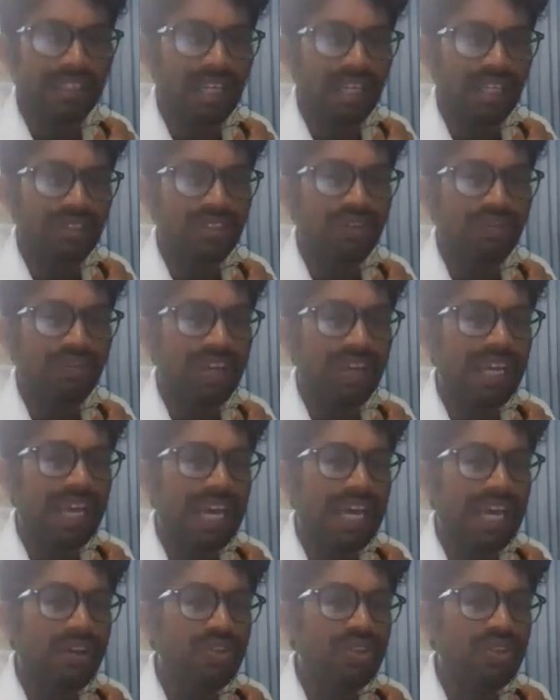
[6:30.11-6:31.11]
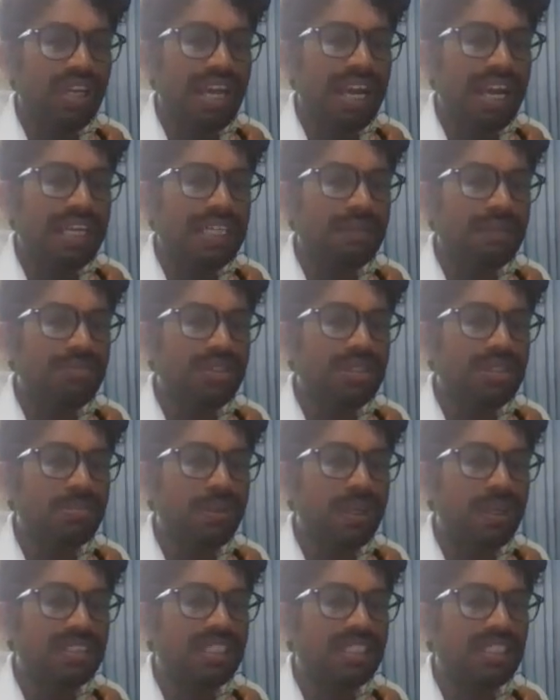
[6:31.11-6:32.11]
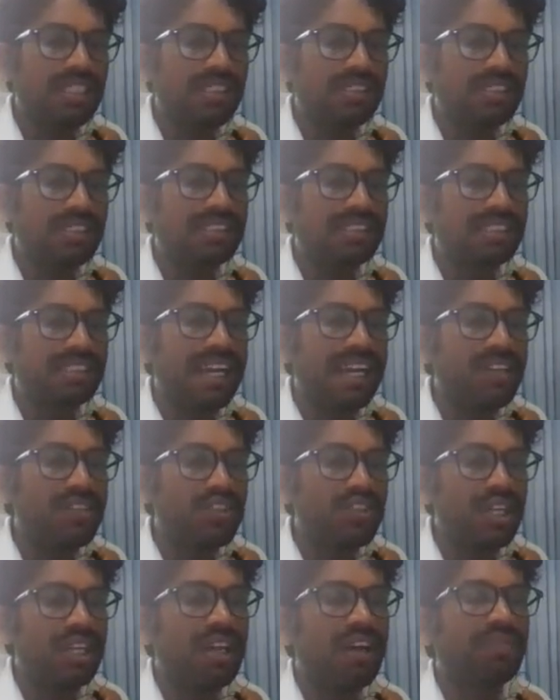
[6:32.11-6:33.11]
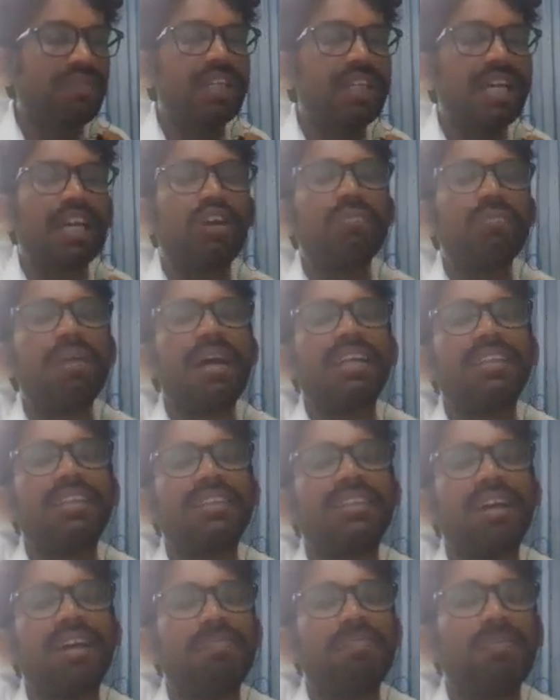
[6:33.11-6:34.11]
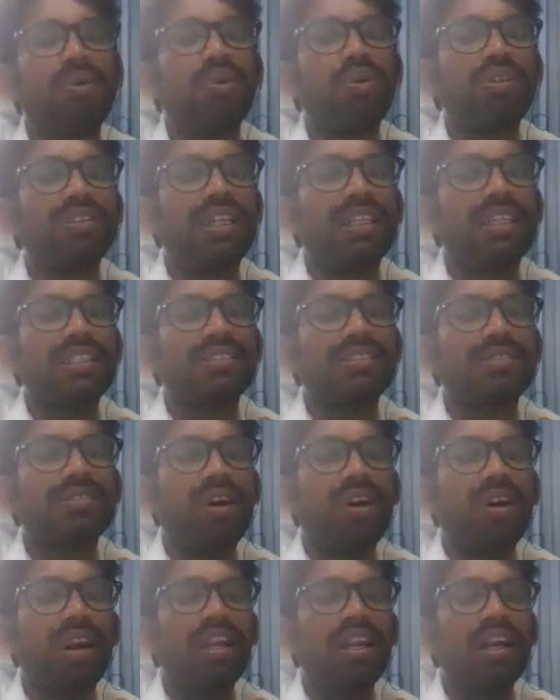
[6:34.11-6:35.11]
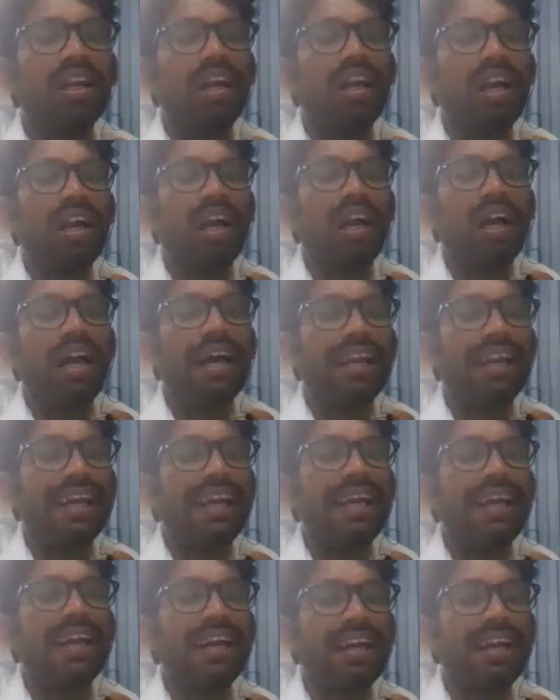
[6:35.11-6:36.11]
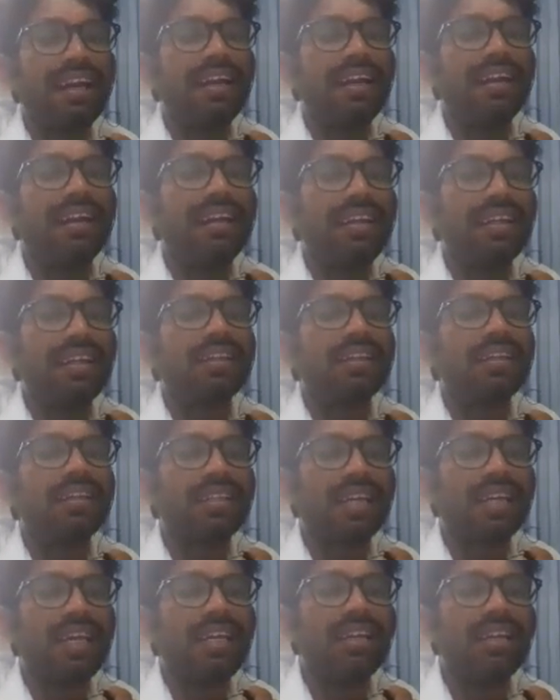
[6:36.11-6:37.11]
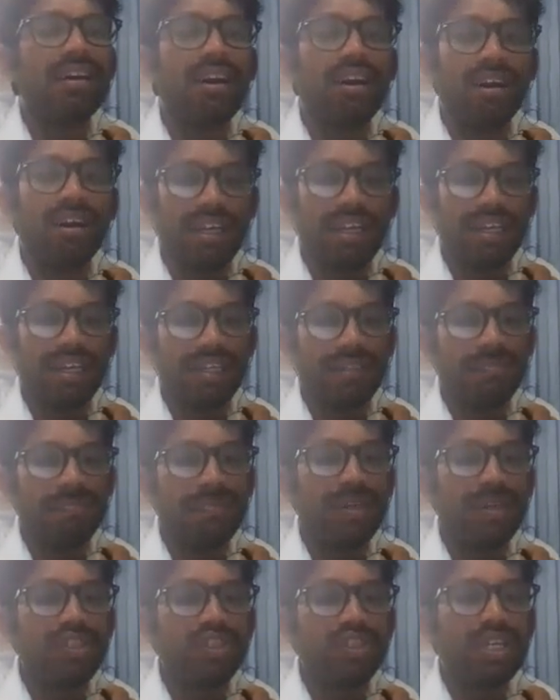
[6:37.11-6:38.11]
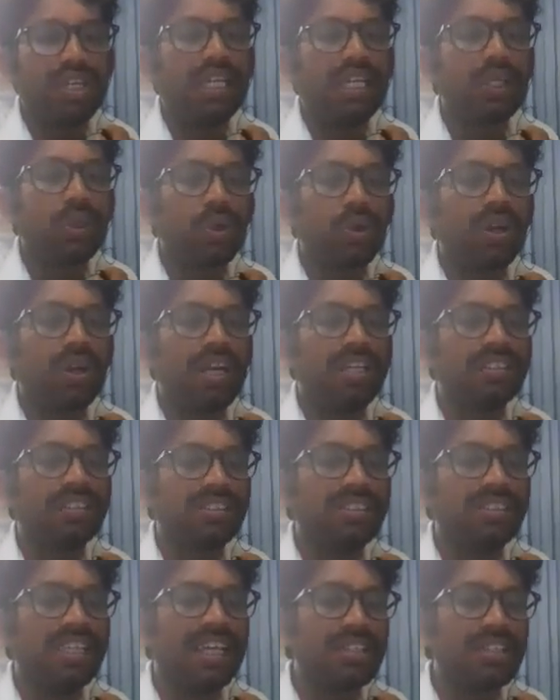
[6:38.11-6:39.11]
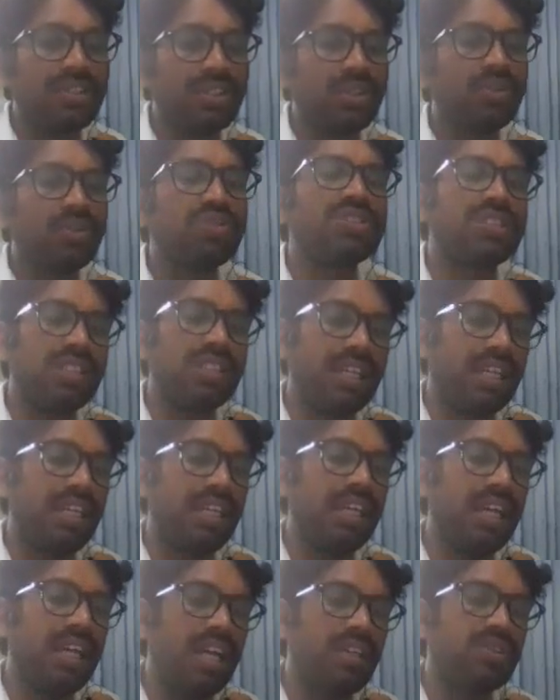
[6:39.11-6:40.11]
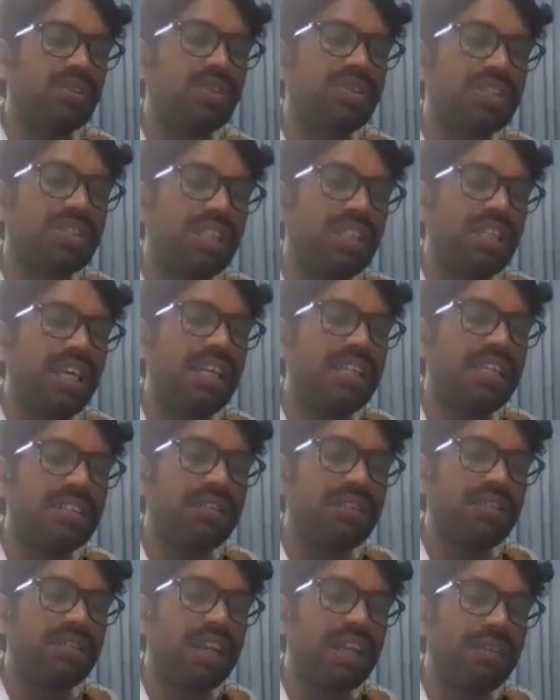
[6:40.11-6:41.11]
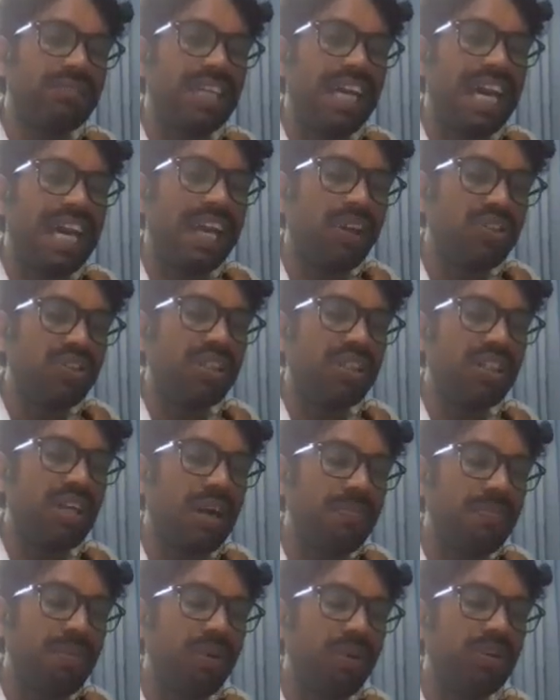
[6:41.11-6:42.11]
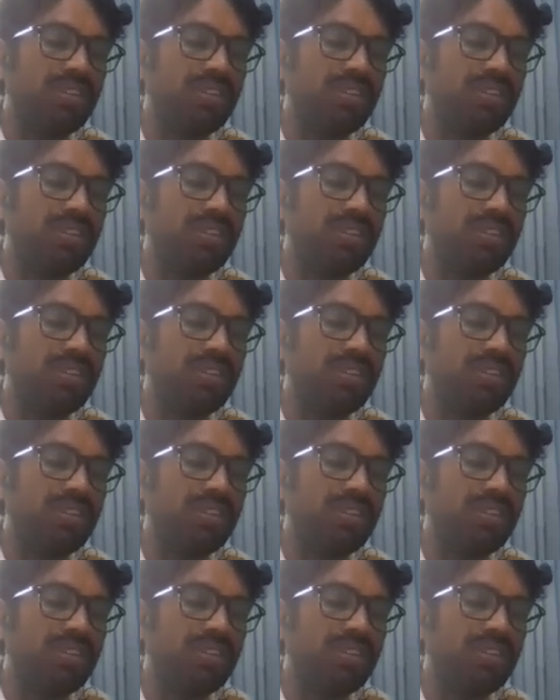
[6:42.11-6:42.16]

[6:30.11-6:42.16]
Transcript: So when halogen atom is present in the side chain of the aromatic compound, that is called aracyl halide. Benzyl chloride, CH2Cl. So Cl is the one of the halogen compound.